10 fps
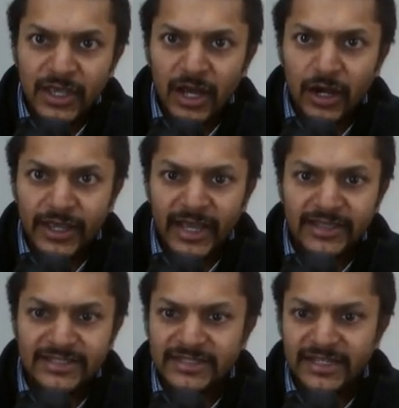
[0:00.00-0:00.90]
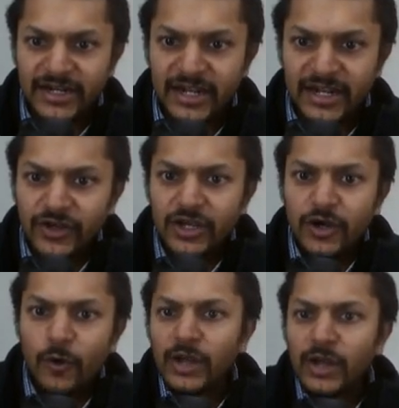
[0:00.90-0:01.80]
Okay, and this is the graph.
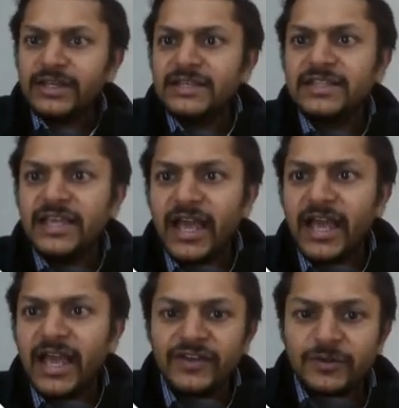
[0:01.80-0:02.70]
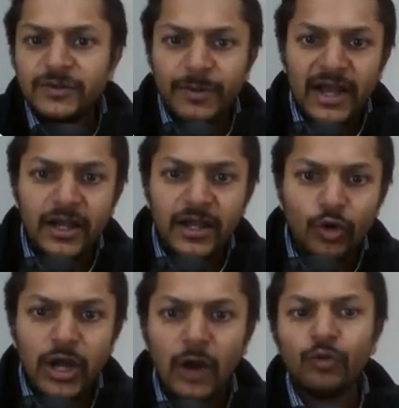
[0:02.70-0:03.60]
What is the average
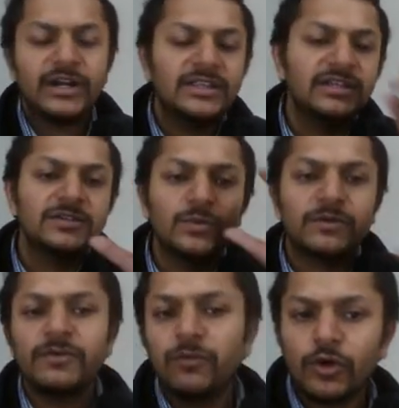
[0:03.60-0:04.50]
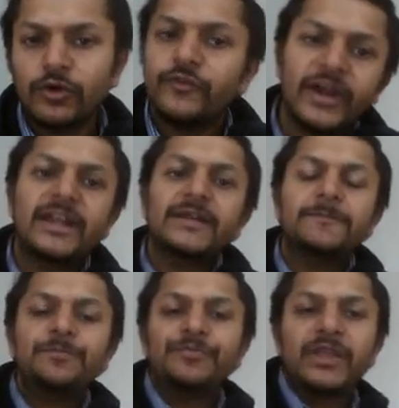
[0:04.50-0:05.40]
background count rate? This is what we want to find.
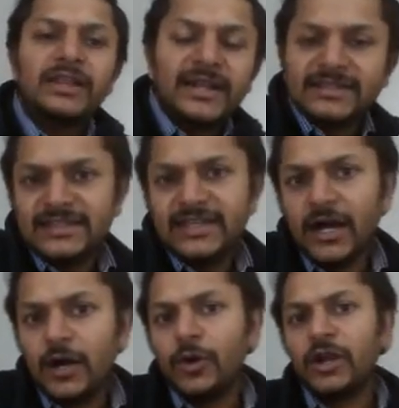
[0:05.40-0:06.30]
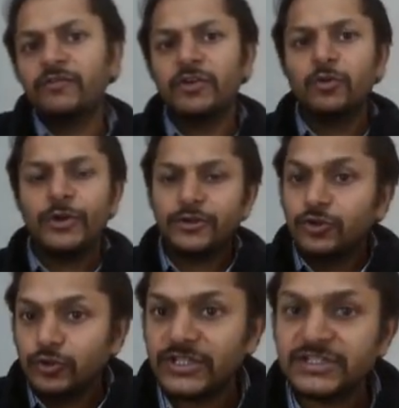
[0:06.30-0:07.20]
Let us see how are we going to
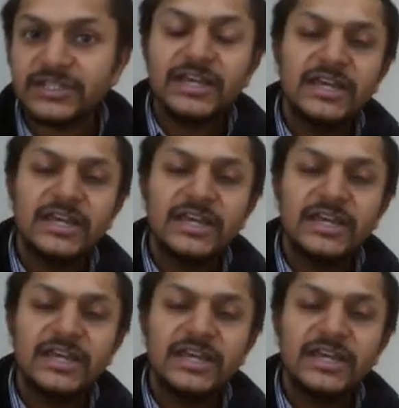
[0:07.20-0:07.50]
do this.